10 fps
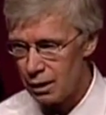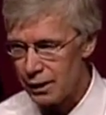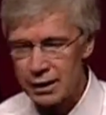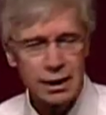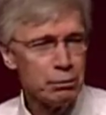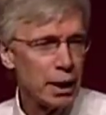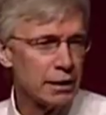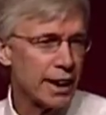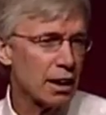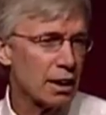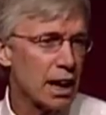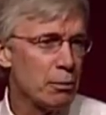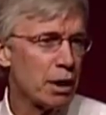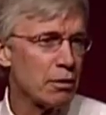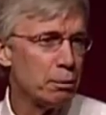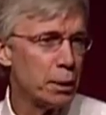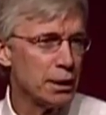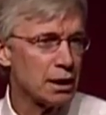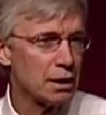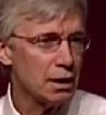Nelson Mandela came out of a
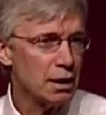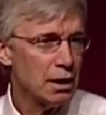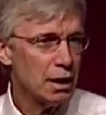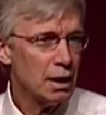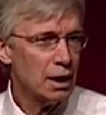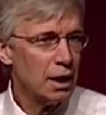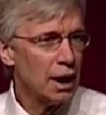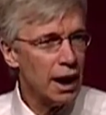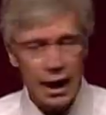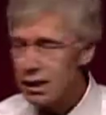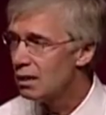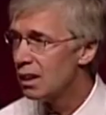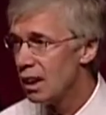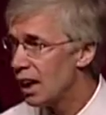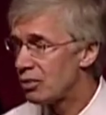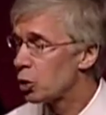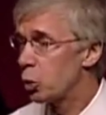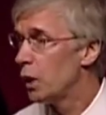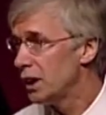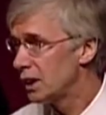prison and after
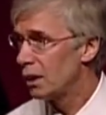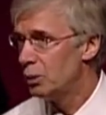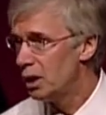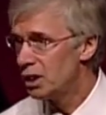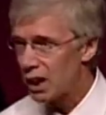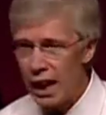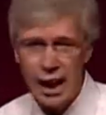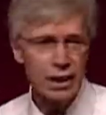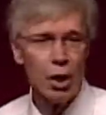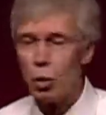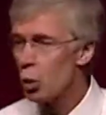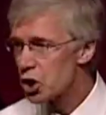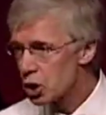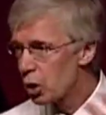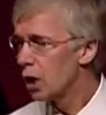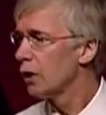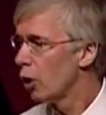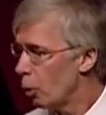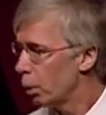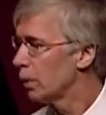20 some years and was totally
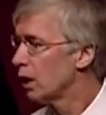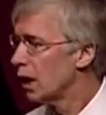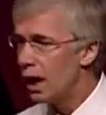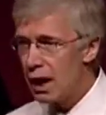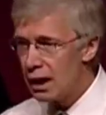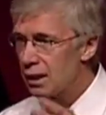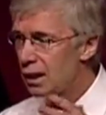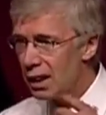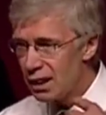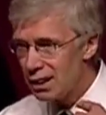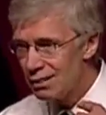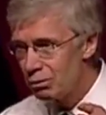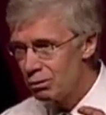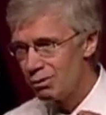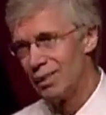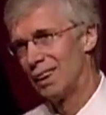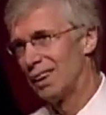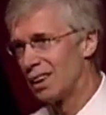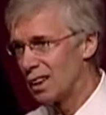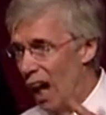open and, and
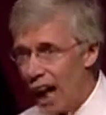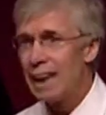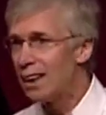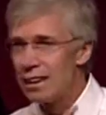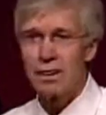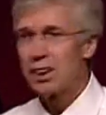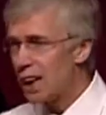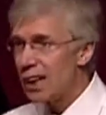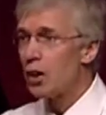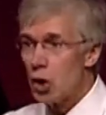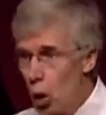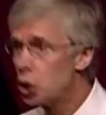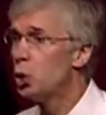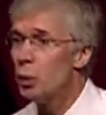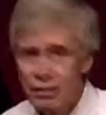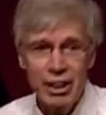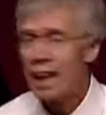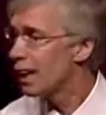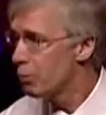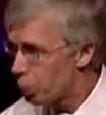kind and understanding to those who even
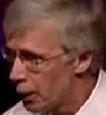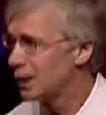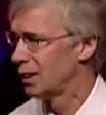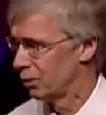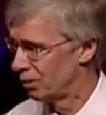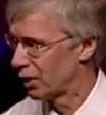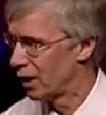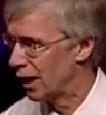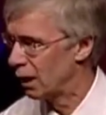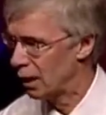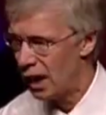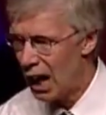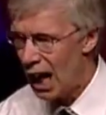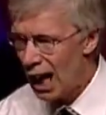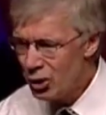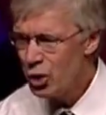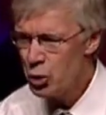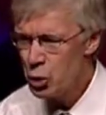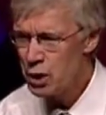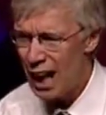had imprisoned him for crying out loud. How do you
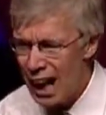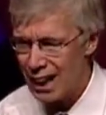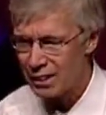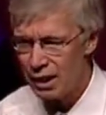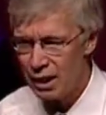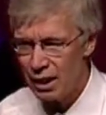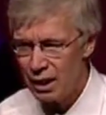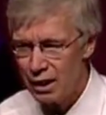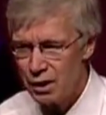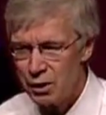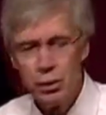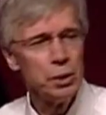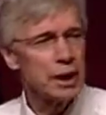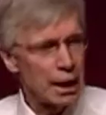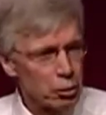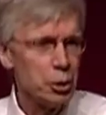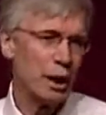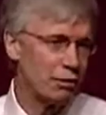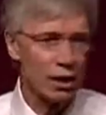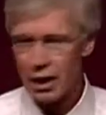do that? You do that when you
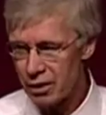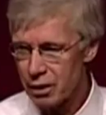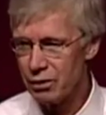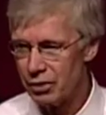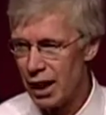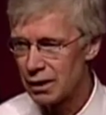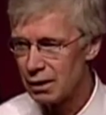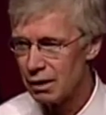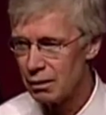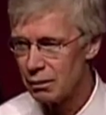have a lot of third factor.